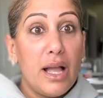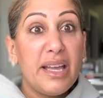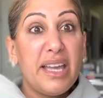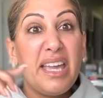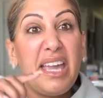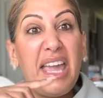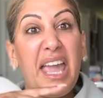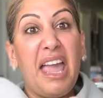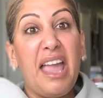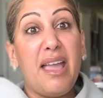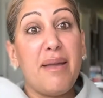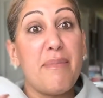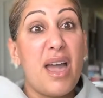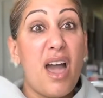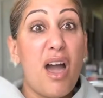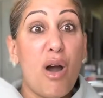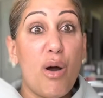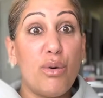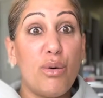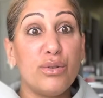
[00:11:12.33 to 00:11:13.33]
came
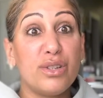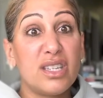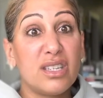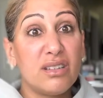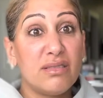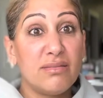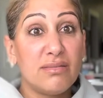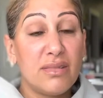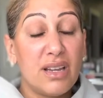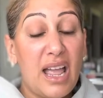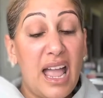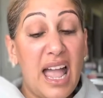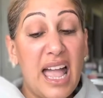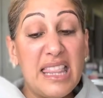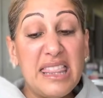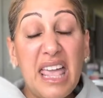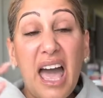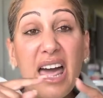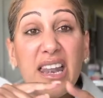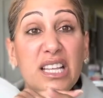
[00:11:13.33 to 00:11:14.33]
out.
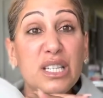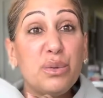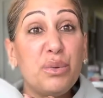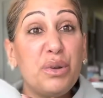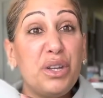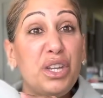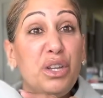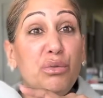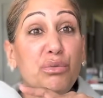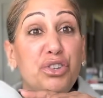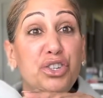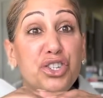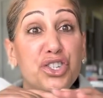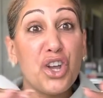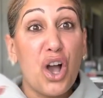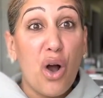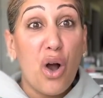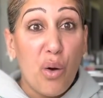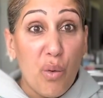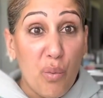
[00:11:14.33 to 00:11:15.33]
And that is what you
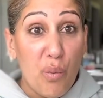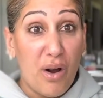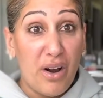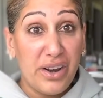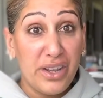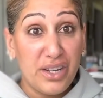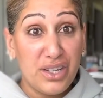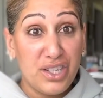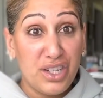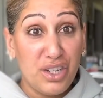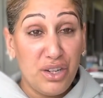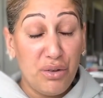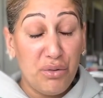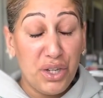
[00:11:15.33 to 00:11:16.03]
don't want to do.